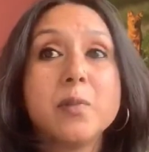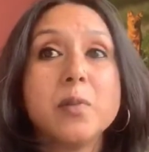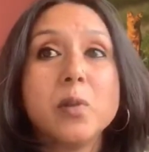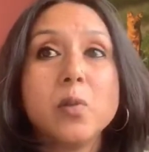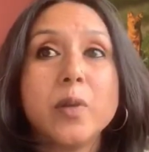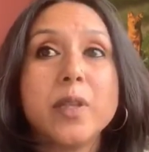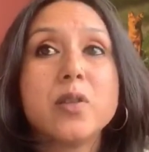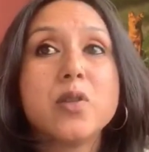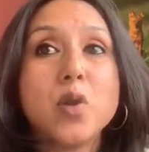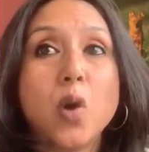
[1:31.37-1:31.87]

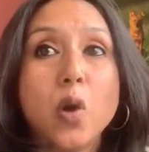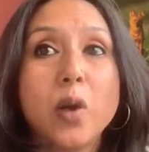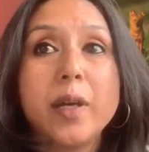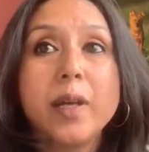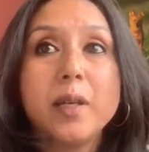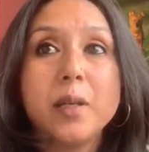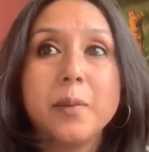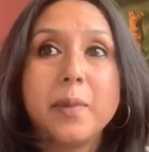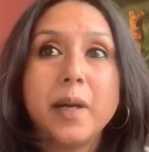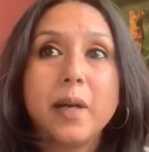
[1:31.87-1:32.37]
with
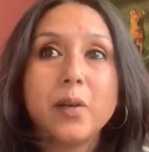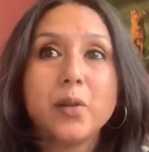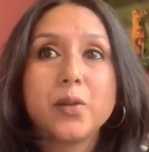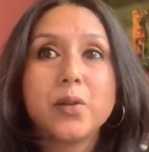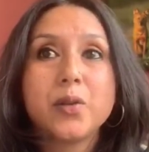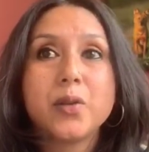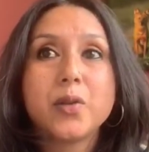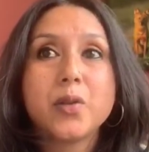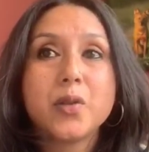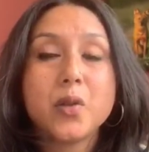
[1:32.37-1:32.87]
talking about
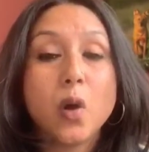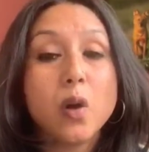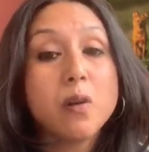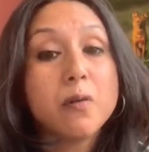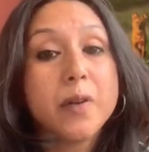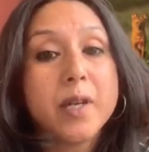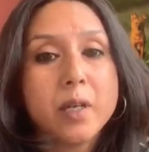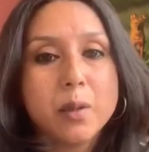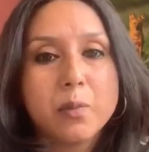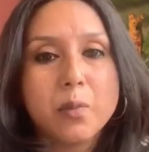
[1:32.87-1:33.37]

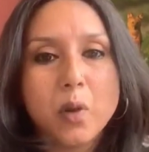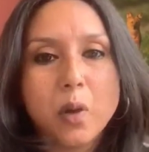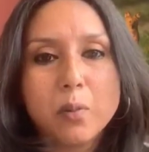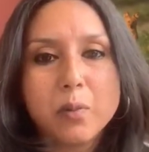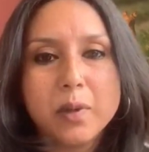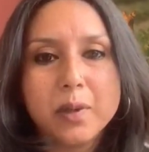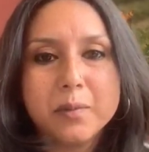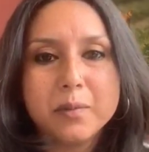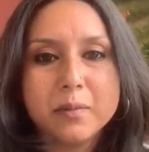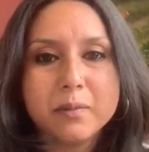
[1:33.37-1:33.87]
solving a
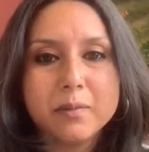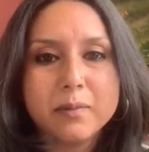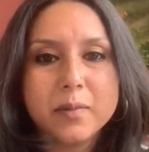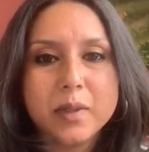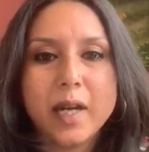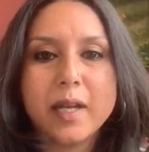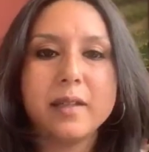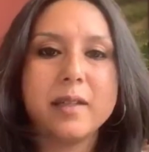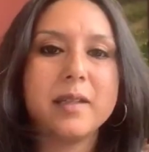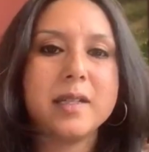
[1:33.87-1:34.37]
problem
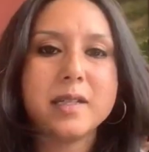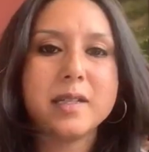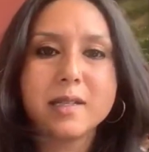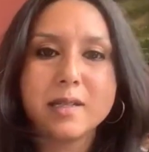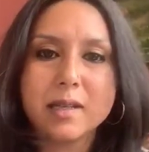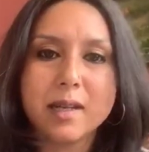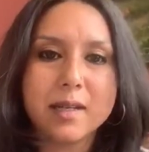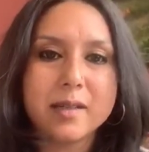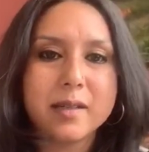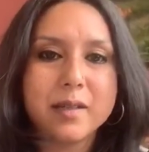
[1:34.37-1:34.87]
rather than
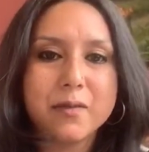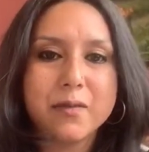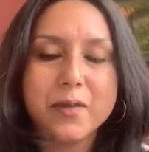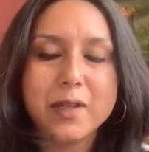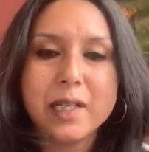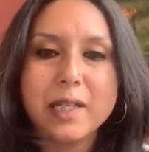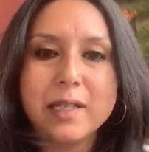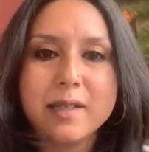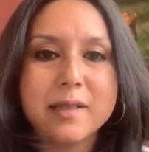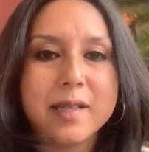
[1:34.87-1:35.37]
discussing
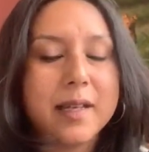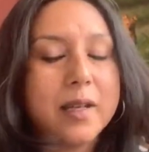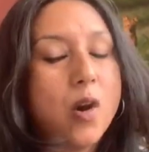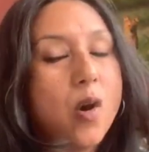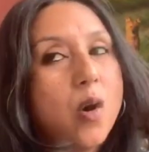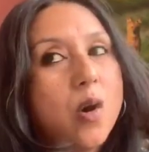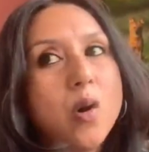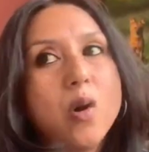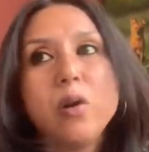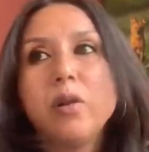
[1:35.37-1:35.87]
feelings, and
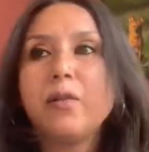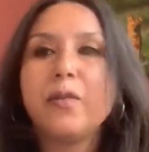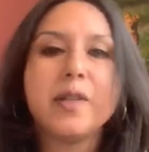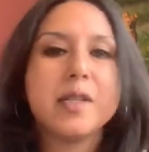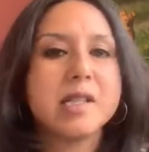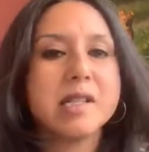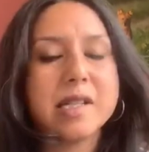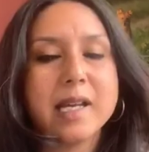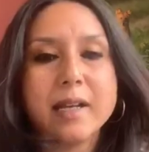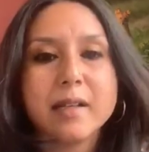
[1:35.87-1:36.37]
all of it
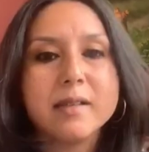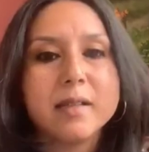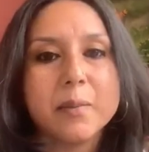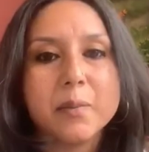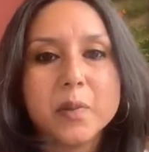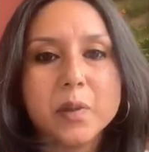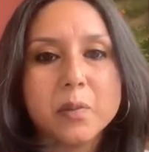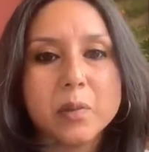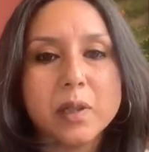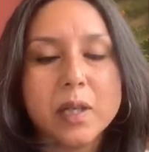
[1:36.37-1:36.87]
is
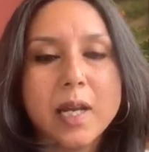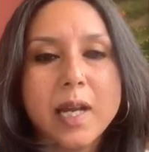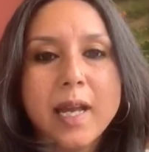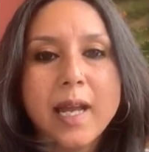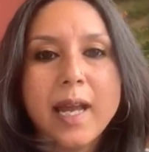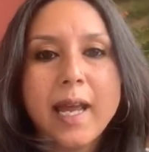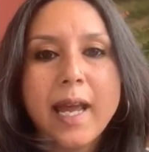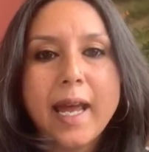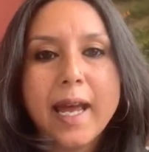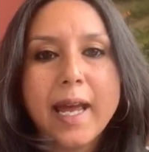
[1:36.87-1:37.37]
acceptable.
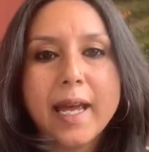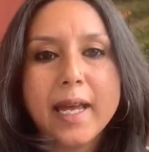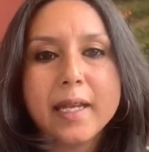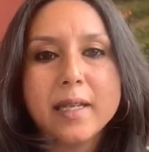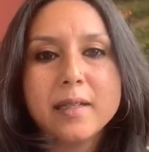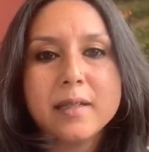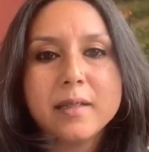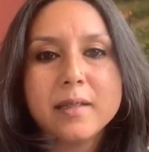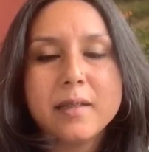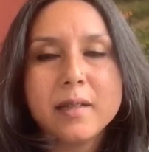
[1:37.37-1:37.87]

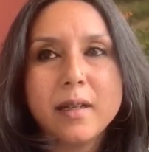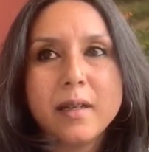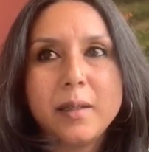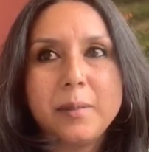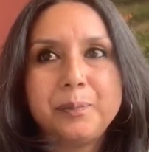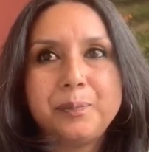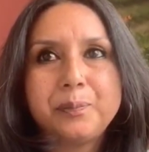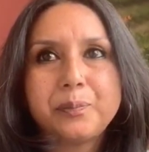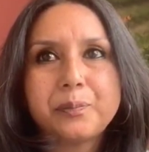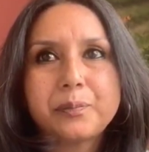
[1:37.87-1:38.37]
And
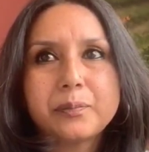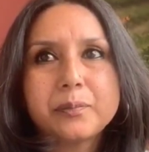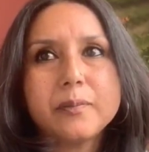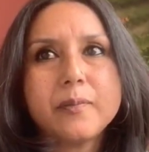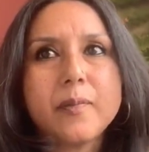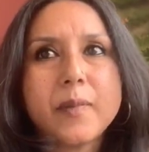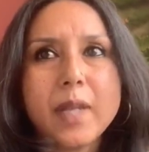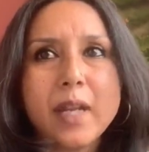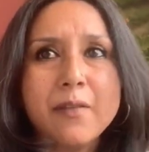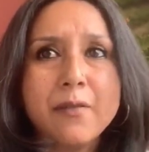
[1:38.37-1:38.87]

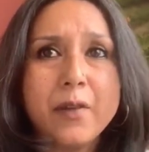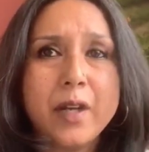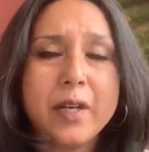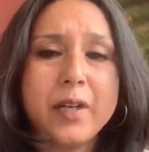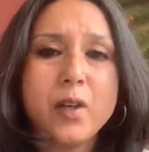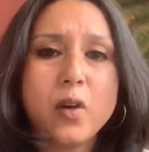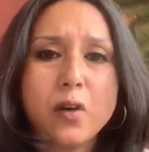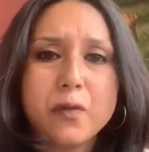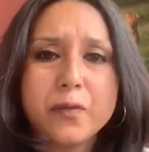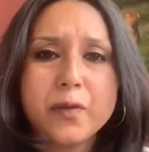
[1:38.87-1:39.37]
very
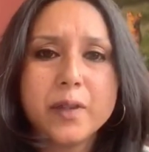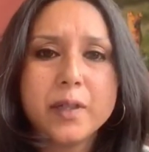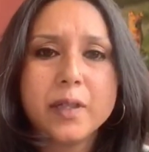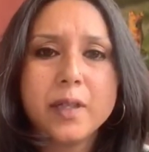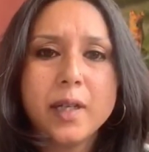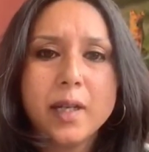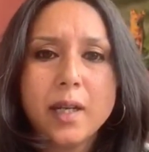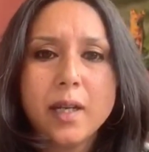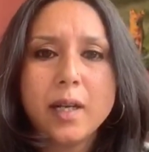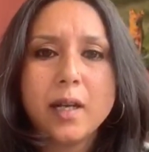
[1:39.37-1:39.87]
often
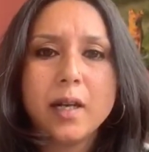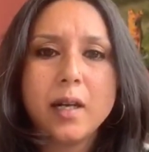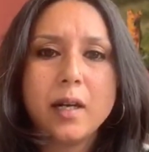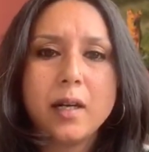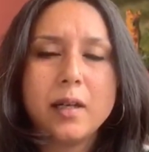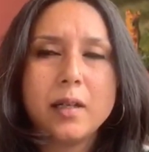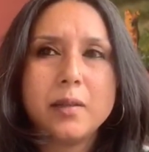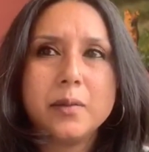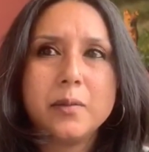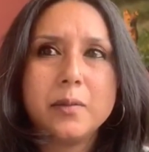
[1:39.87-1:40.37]

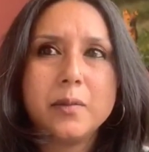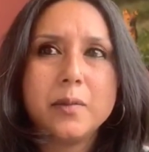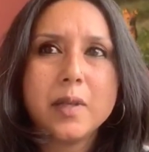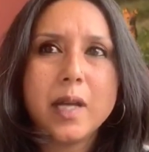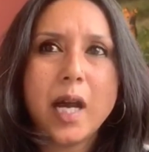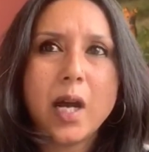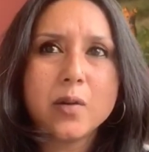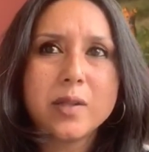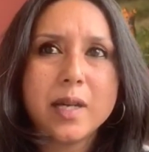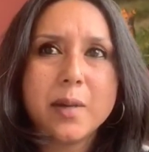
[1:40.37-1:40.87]

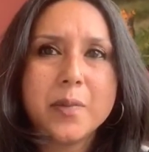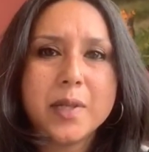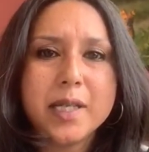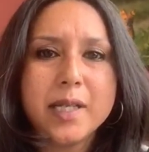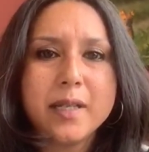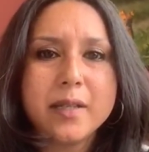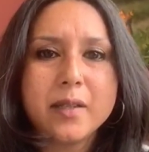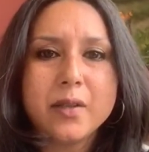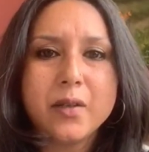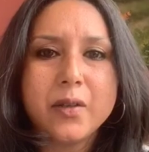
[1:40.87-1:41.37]
how somebody
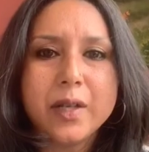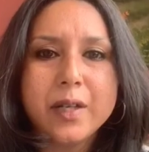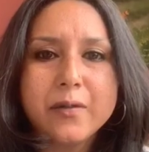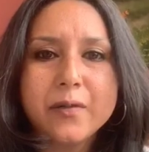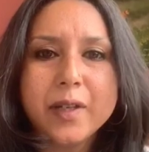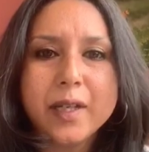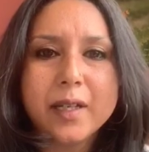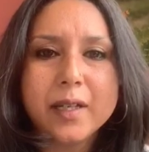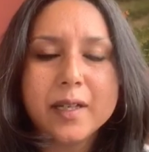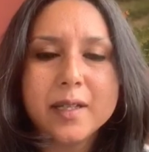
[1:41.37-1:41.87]
is
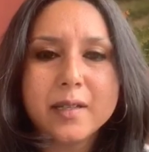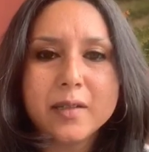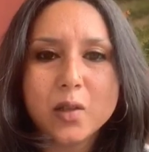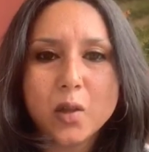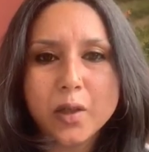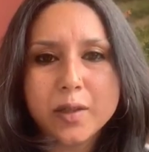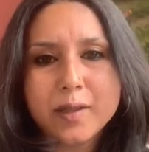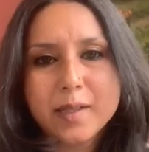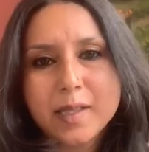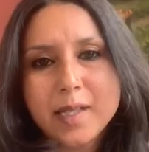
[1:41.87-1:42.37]
grieving is
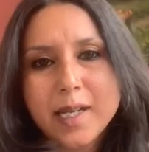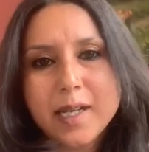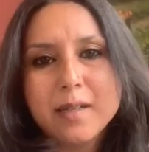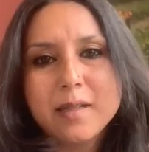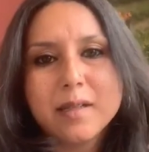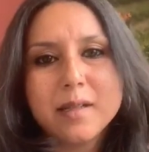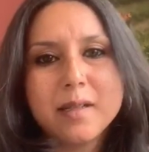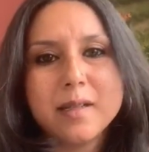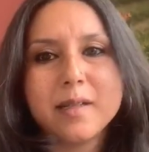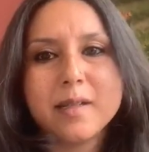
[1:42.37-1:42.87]
not
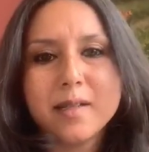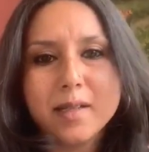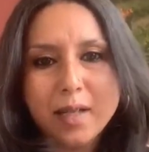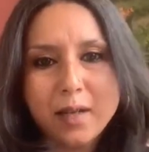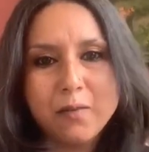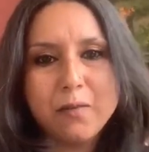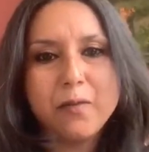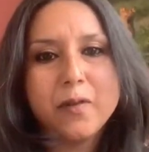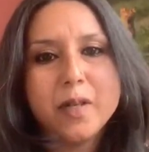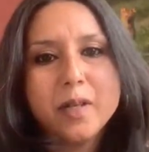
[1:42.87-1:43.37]
stated, it is
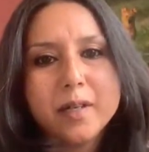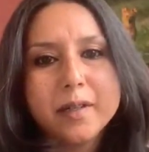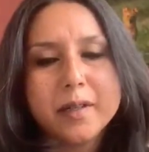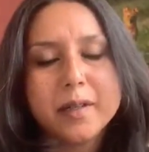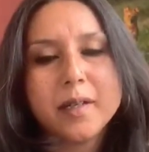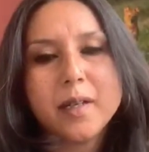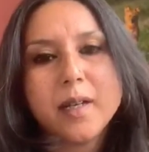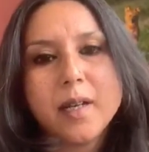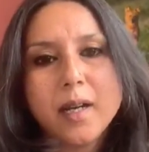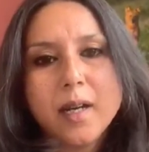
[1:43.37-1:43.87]
inferred
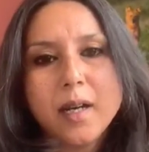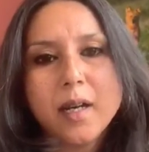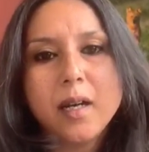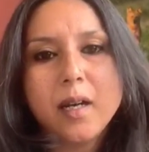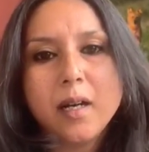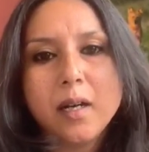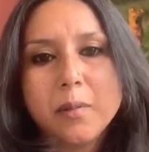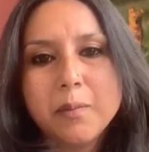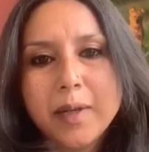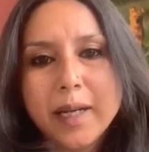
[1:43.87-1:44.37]

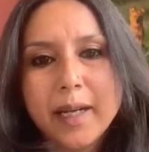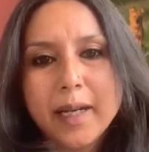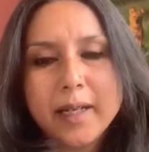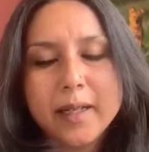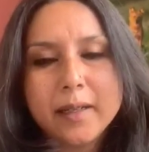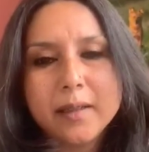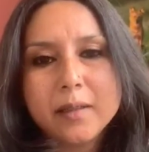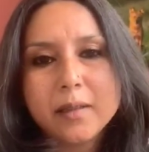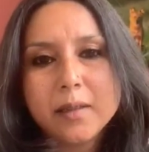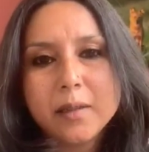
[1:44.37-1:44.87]

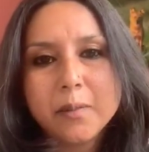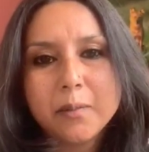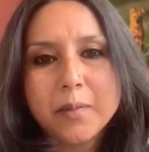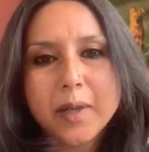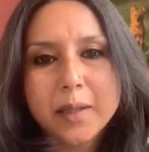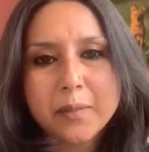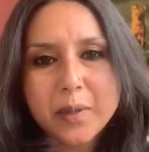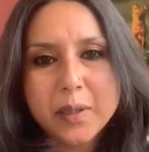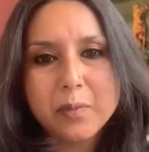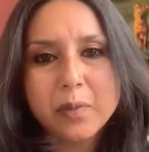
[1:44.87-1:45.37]
by
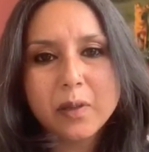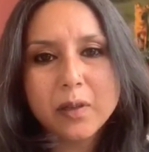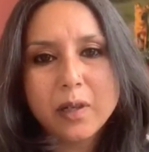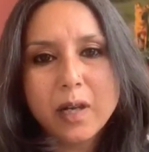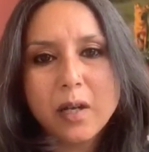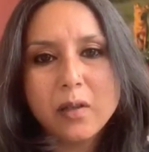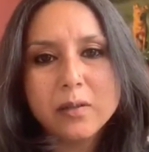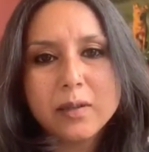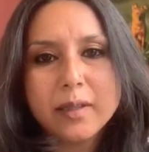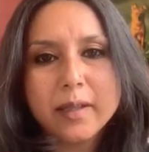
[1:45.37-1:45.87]
people
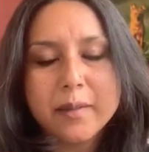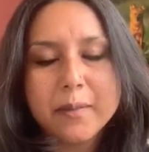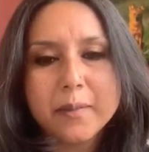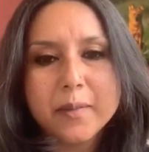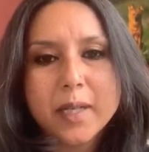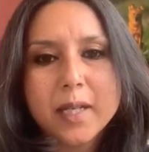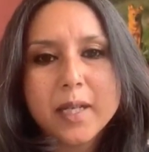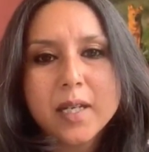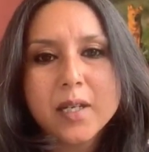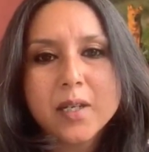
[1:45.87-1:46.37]
around them.
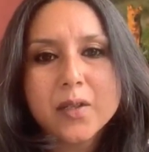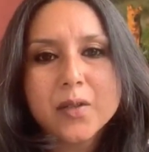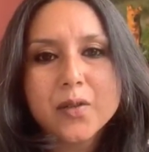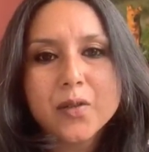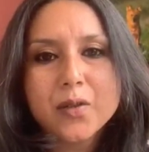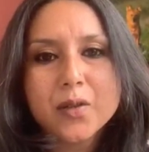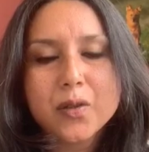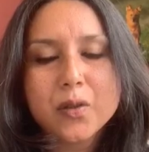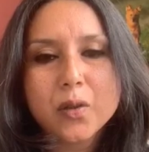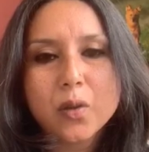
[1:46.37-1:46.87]

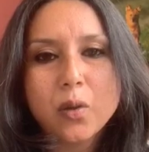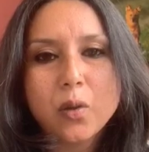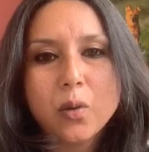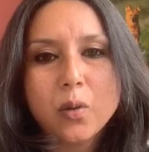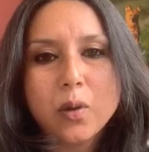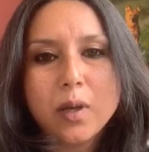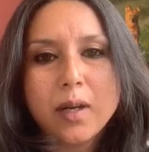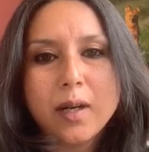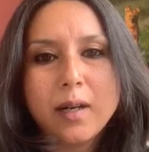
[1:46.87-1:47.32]
So